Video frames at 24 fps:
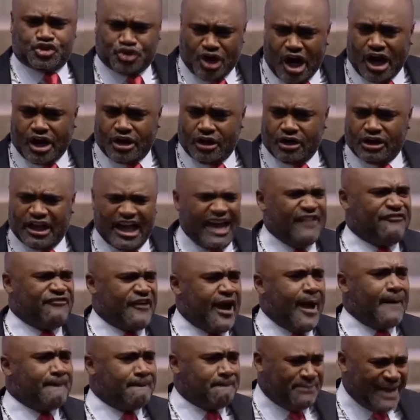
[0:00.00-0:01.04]
If I'm
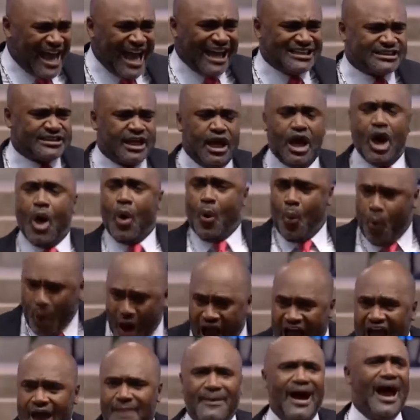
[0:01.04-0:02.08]
blessed, why am I
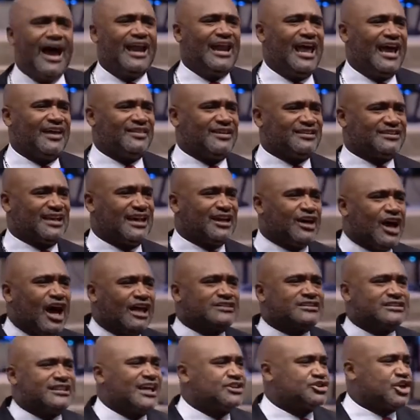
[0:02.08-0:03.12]
like this? And God said to
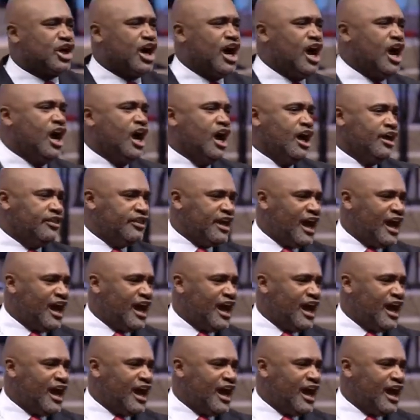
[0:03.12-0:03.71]
her, There are two